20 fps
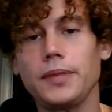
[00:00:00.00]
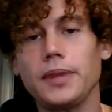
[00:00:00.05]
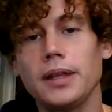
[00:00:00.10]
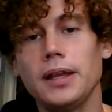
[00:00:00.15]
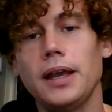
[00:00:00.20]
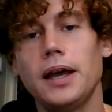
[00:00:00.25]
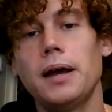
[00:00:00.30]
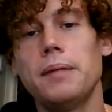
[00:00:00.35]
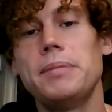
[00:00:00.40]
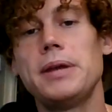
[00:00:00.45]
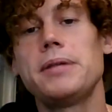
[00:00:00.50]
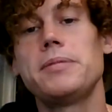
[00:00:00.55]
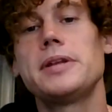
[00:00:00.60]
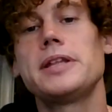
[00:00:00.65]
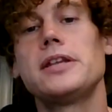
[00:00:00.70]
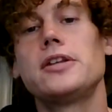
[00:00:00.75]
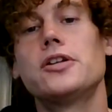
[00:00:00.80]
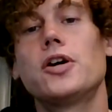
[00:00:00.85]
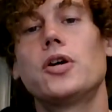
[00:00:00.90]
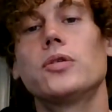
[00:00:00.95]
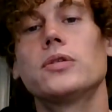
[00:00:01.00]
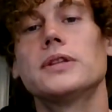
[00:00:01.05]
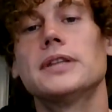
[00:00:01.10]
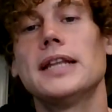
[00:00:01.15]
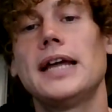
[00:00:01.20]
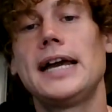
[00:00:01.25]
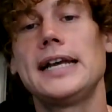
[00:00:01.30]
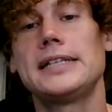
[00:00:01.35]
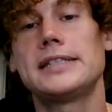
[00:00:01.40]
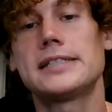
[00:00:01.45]
uh, maybe you know
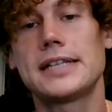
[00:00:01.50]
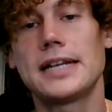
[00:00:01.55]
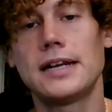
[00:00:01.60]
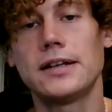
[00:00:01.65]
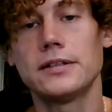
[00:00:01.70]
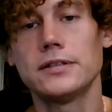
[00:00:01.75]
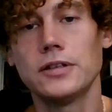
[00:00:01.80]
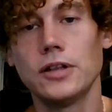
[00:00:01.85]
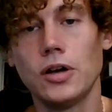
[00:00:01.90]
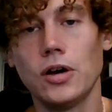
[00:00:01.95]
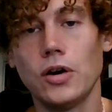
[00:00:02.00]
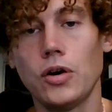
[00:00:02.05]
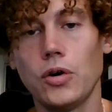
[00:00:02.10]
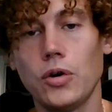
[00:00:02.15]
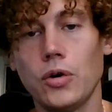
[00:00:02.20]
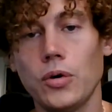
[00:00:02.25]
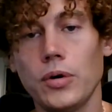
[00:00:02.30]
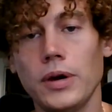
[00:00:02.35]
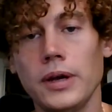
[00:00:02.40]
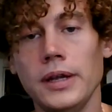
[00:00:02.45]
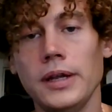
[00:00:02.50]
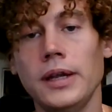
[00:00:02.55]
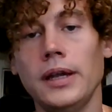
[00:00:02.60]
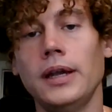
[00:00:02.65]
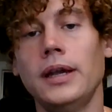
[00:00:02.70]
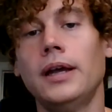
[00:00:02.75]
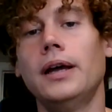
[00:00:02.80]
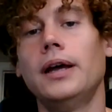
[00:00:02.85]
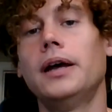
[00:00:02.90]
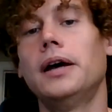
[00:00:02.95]
lights down low
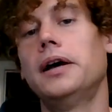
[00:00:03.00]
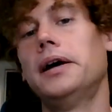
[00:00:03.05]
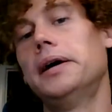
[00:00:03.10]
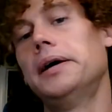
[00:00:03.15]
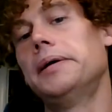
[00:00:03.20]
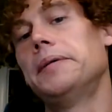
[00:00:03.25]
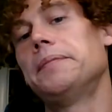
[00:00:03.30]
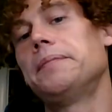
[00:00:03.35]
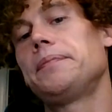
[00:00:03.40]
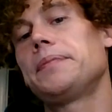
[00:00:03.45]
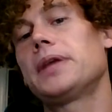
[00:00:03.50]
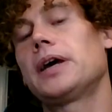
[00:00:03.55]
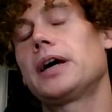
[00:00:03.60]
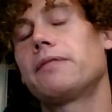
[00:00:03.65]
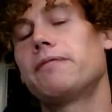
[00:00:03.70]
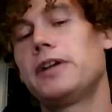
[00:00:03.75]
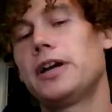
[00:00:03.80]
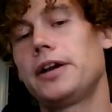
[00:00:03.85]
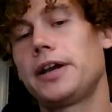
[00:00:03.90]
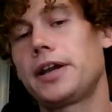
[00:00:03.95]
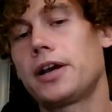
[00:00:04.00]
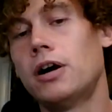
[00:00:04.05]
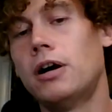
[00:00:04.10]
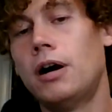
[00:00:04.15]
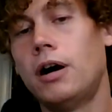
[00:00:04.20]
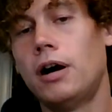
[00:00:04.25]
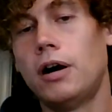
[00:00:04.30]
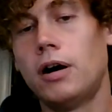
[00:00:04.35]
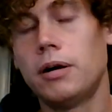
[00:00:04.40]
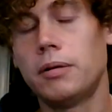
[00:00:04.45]
um, a very
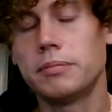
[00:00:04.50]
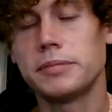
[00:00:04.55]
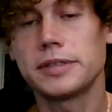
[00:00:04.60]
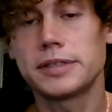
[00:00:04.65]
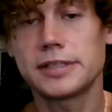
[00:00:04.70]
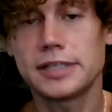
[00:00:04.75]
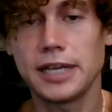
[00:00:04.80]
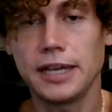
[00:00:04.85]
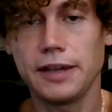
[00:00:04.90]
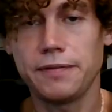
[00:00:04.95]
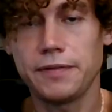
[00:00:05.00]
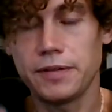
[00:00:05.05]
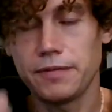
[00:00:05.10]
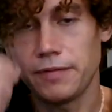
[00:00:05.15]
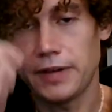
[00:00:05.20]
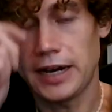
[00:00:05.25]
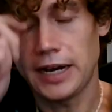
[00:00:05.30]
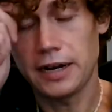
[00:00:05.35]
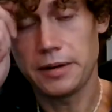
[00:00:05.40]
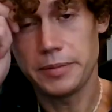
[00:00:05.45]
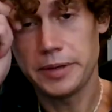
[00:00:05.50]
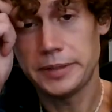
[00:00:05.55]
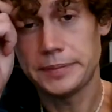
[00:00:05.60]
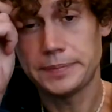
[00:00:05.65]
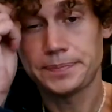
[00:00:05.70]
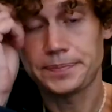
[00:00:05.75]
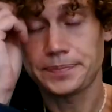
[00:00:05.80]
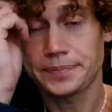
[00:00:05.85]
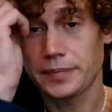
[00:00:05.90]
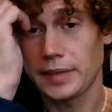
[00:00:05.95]
calm safe environment
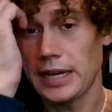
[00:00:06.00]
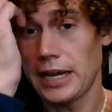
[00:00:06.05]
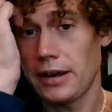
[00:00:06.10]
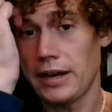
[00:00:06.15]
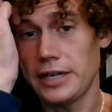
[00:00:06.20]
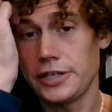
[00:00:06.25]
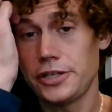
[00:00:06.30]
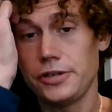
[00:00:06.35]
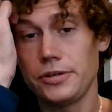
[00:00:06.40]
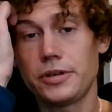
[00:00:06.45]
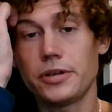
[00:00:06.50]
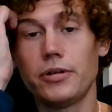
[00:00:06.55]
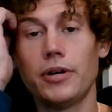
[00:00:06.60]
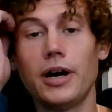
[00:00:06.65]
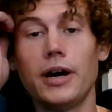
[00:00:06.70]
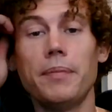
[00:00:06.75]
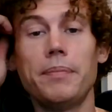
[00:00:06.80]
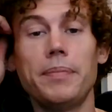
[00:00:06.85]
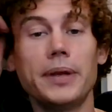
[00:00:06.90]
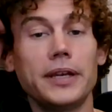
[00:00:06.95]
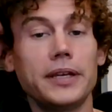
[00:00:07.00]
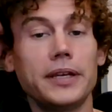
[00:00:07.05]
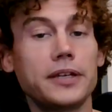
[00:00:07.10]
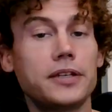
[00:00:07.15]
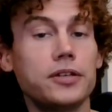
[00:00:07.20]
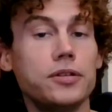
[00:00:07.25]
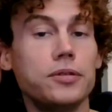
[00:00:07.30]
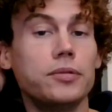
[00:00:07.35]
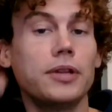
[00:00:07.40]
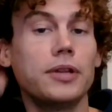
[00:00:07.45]
now as you go up
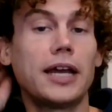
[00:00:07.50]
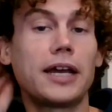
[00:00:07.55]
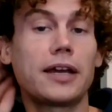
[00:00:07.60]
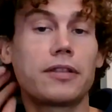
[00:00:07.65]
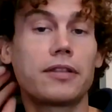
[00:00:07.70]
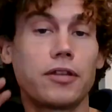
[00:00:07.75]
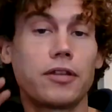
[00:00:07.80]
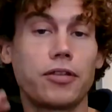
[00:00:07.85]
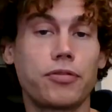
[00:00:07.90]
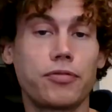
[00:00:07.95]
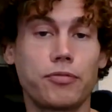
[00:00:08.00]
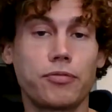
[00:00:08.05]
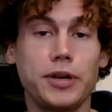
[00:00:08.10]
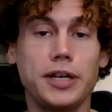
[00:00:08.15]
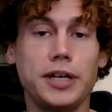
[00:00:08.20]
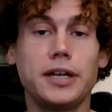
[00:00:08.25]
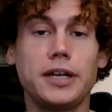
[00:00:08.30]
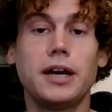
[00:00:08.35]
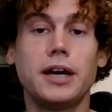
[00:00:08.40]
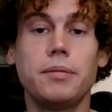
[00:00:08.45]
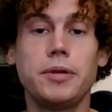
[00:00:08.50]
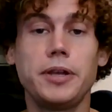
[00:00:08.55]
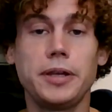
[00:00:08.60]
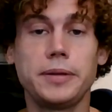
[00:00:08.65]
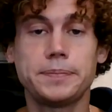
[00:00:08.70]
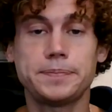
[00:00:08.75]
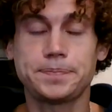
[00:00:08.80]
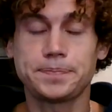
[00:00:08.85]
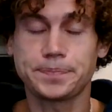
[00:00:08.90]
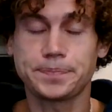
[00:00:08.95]
into like the three gummy